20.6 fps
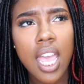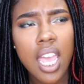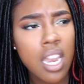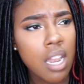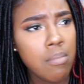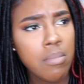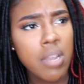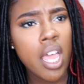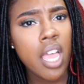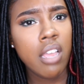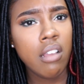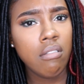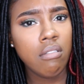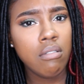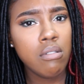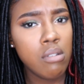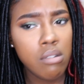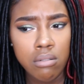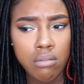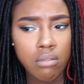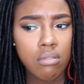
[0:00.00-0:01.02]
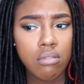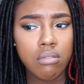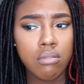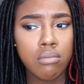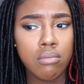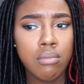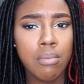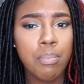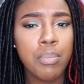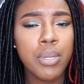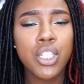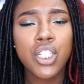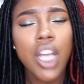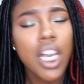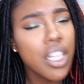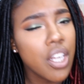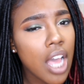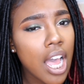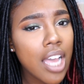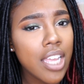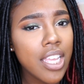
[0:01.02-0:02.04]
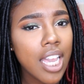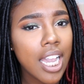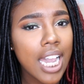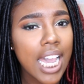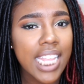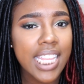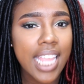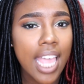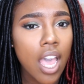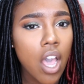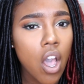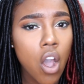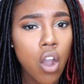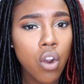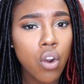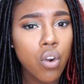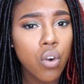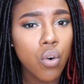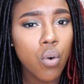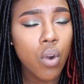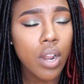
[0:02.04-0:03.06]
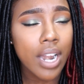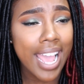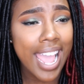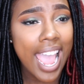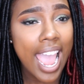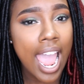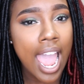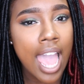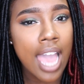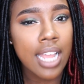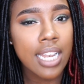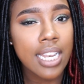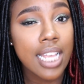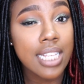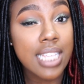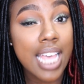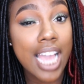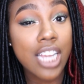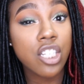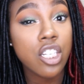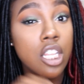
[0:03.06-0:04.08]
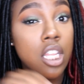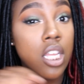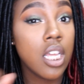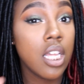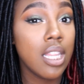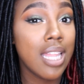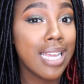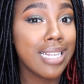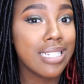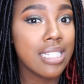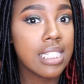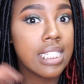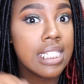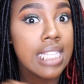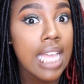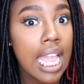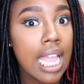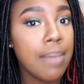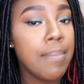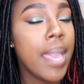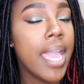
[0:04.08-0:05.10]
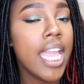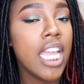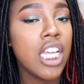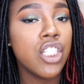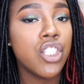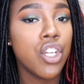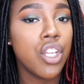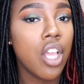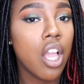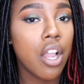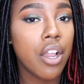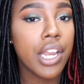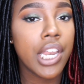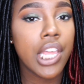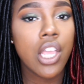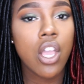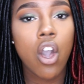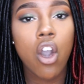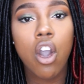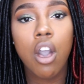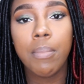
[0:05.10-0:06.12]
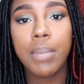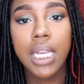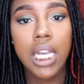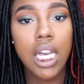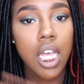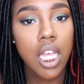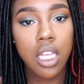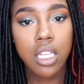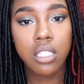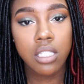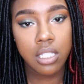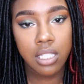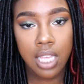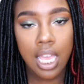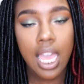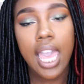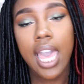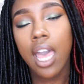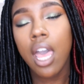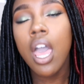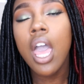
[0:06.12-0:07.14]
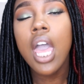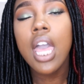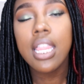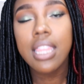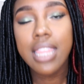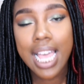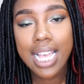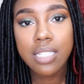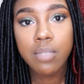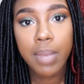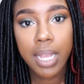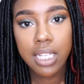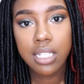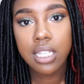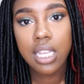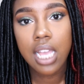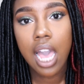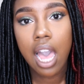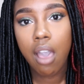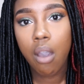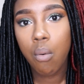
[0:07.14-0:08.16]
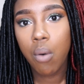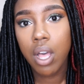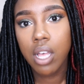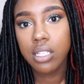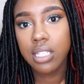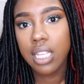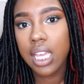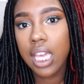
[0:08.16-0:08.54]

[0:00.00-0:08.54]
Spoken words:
And I'm like, uncle? But y'all know how y'all got that uncle or that aunt that's actually like the same age or younger than y'all, because yeah, that's basically how it was.